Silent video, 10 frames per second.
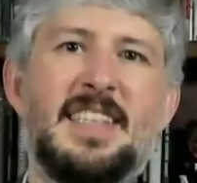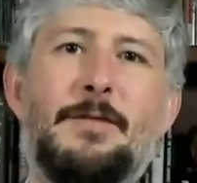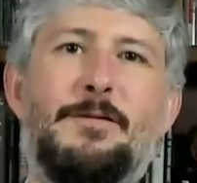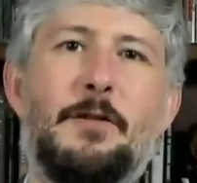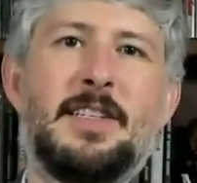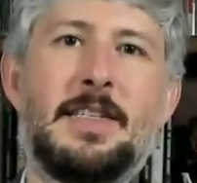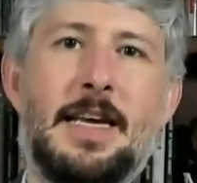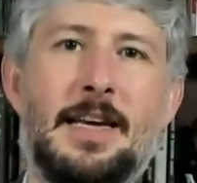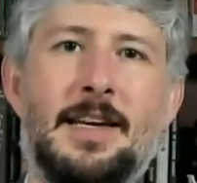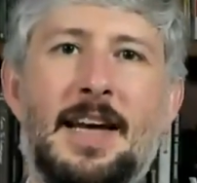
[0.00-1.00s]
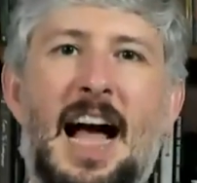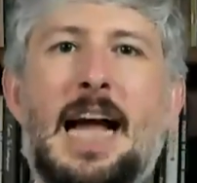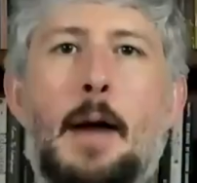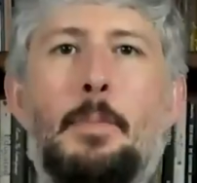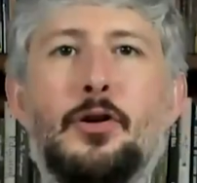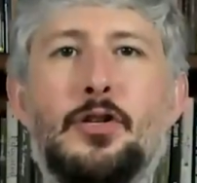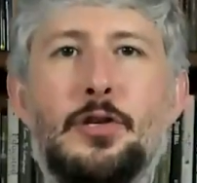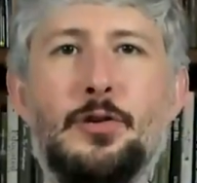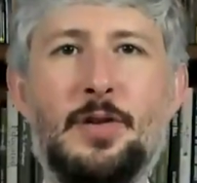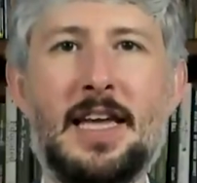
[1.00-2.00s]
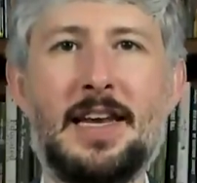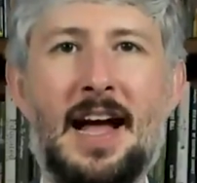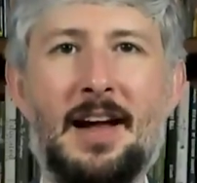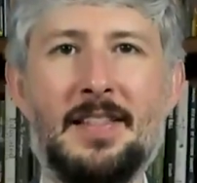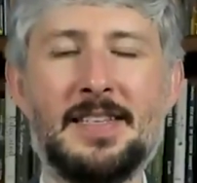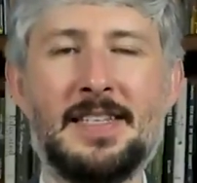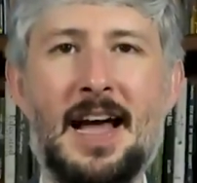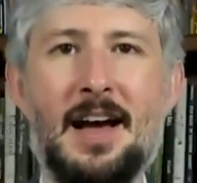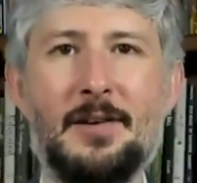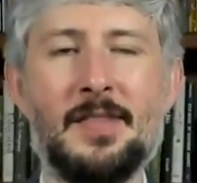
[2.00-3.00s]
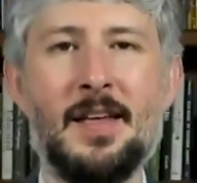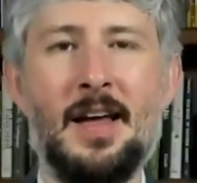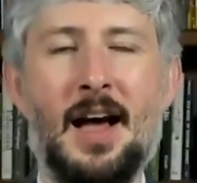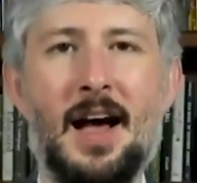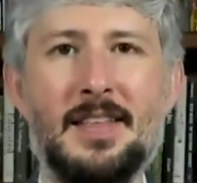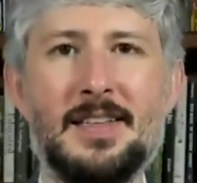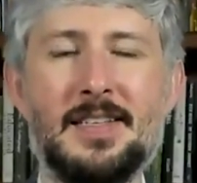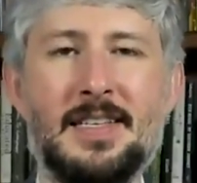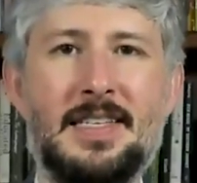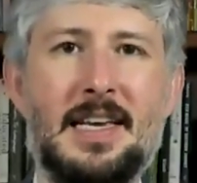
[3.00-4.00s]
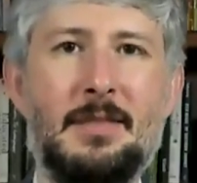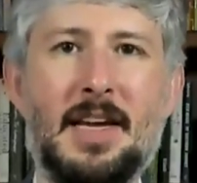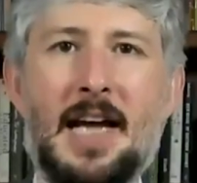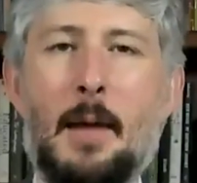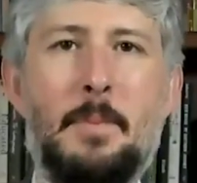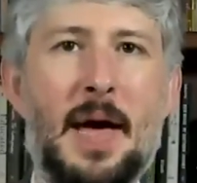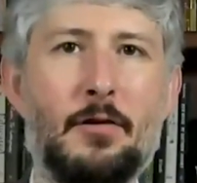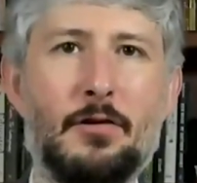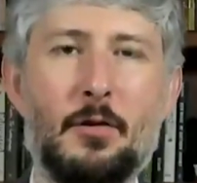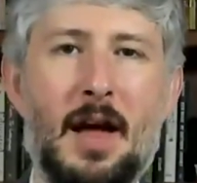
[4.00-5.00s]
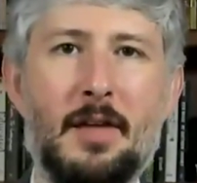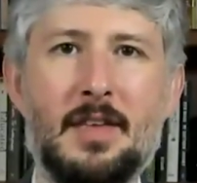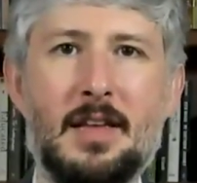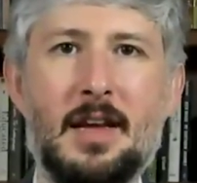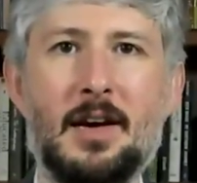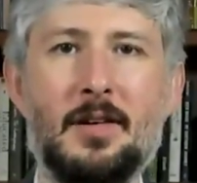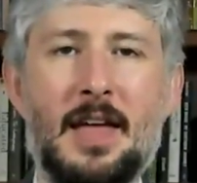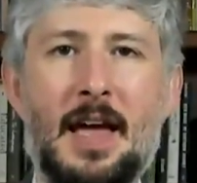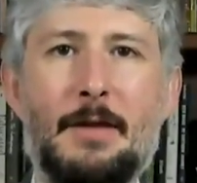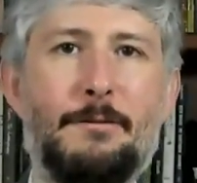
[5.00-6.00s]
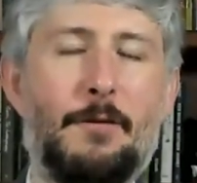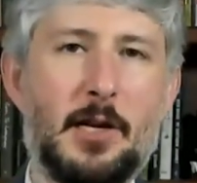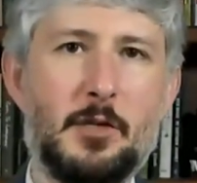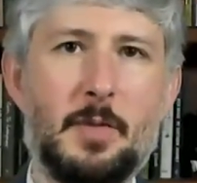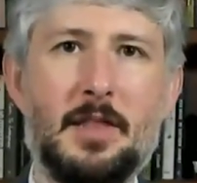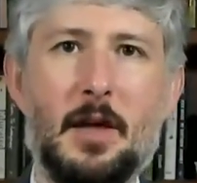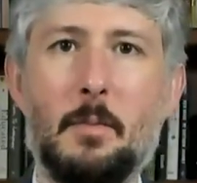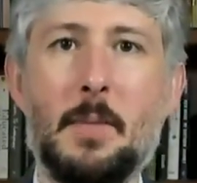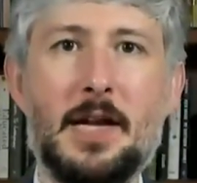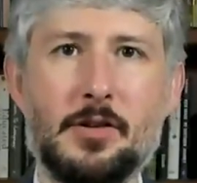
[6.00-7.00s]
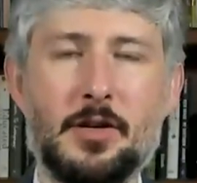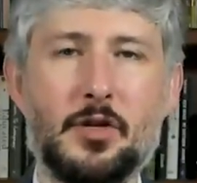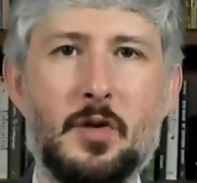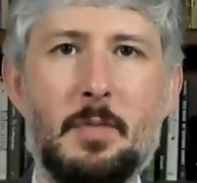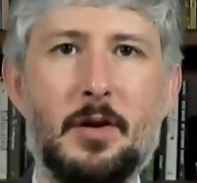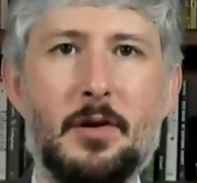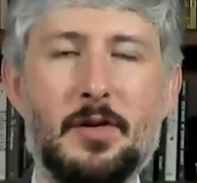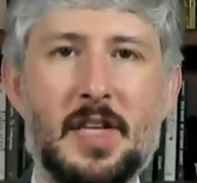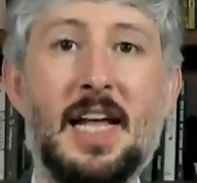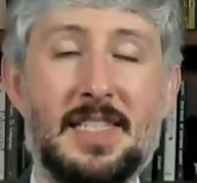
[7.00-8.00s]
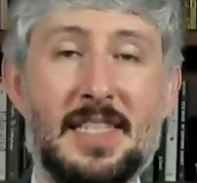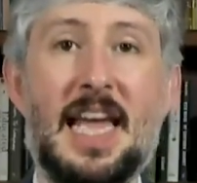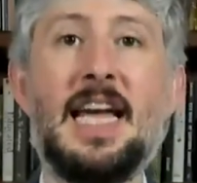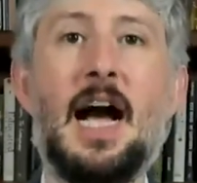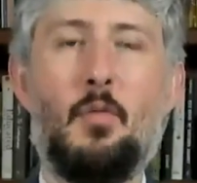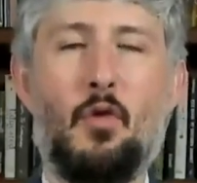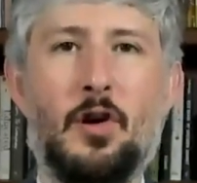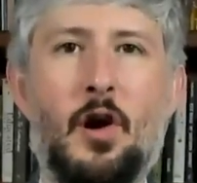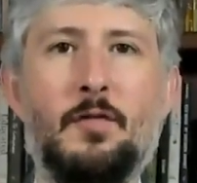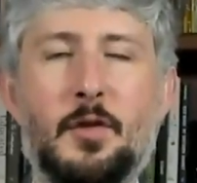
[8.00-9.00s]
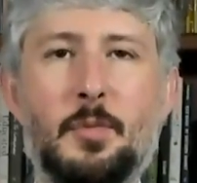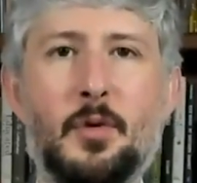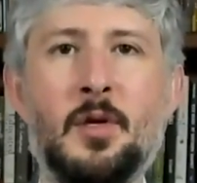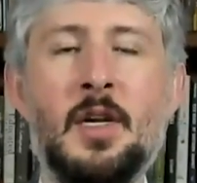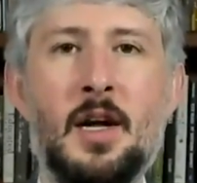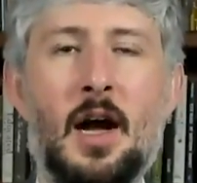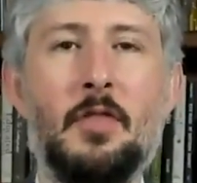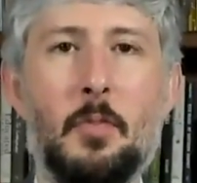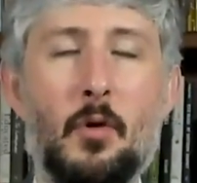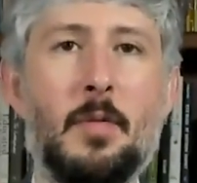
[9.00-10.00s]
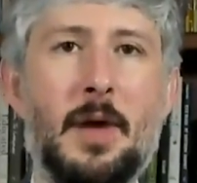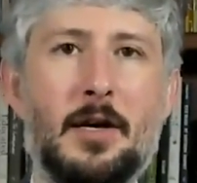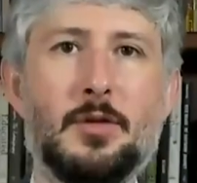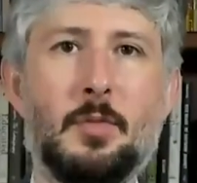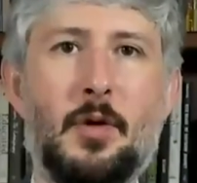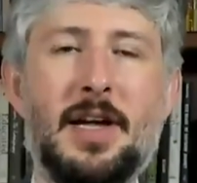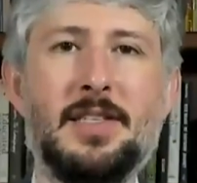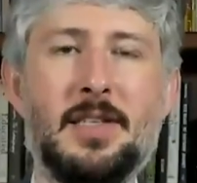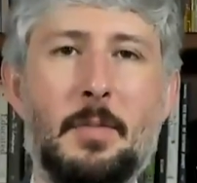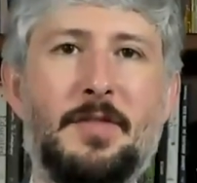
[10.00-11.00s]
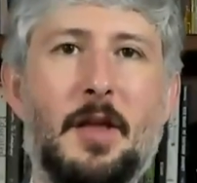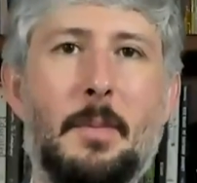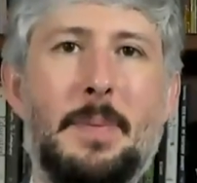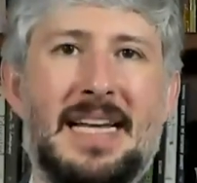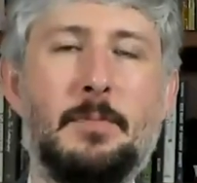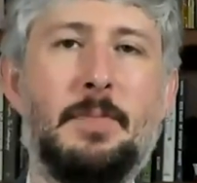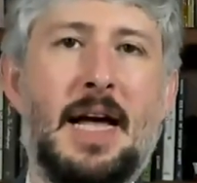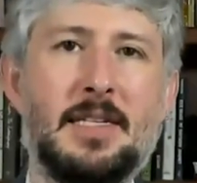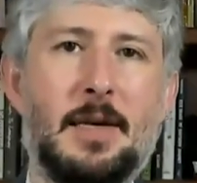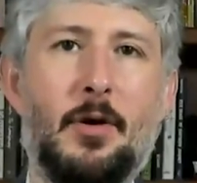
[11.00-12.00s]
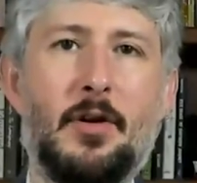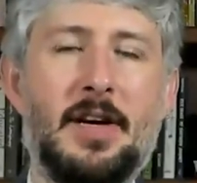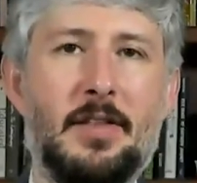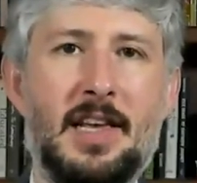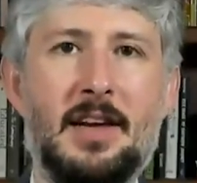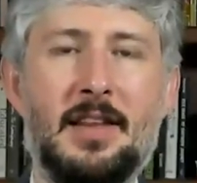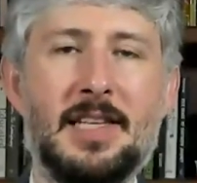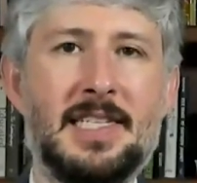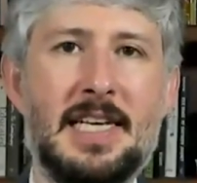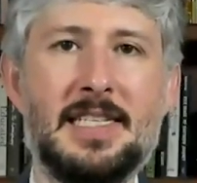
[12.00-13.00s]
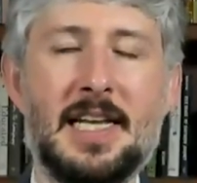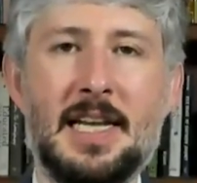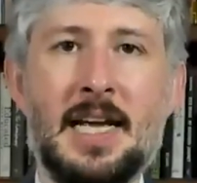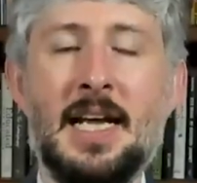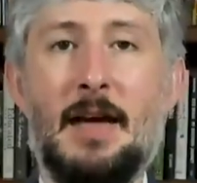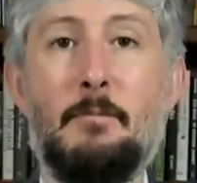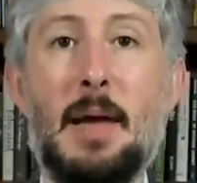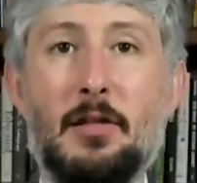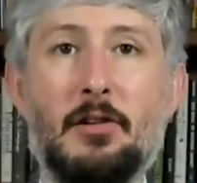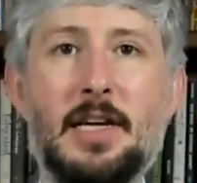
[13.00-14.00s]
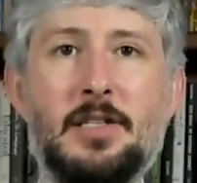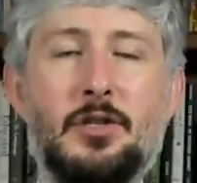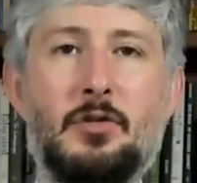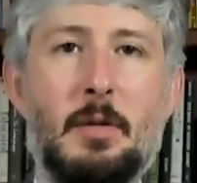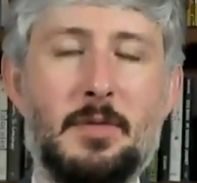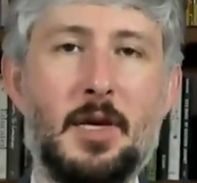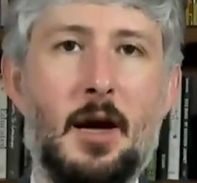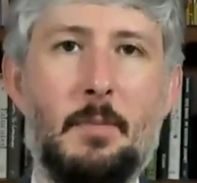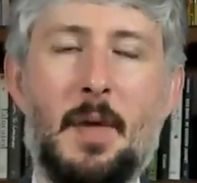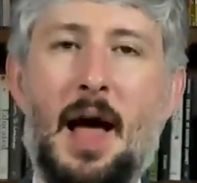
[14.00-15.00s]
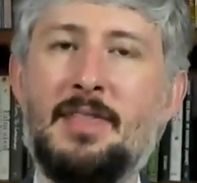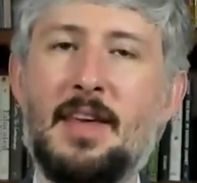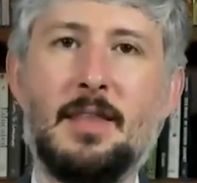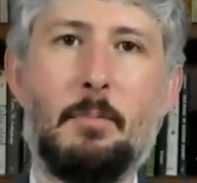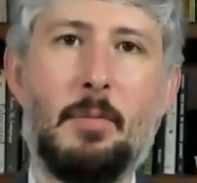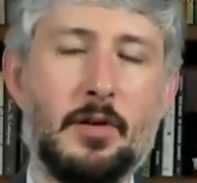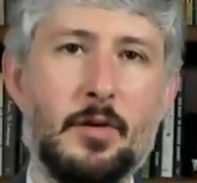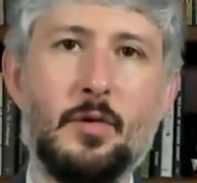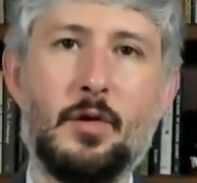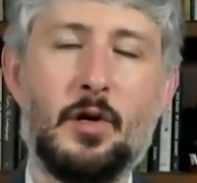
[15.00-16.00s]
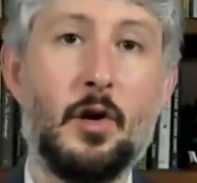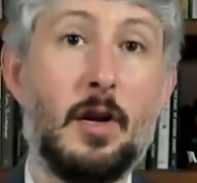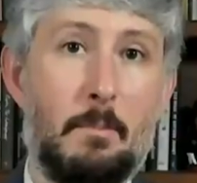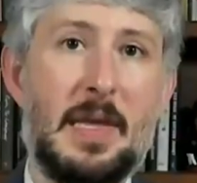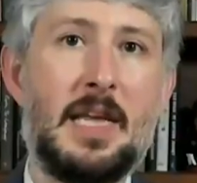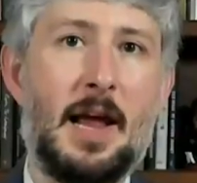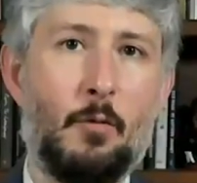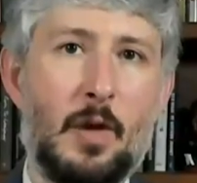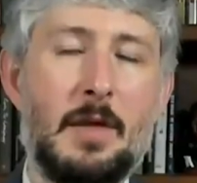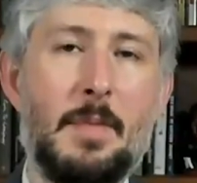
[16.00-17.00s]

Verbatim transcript: let's get frisky. I got Purdue getting out of the South. This is a team that got better throughout the year. They had freshmen that are major contributors, and as they got more comfortable, the Boilermakers were playing some of their best basketball near the end of the season. If Baylor gets tripped up, I think that Purdue could beat a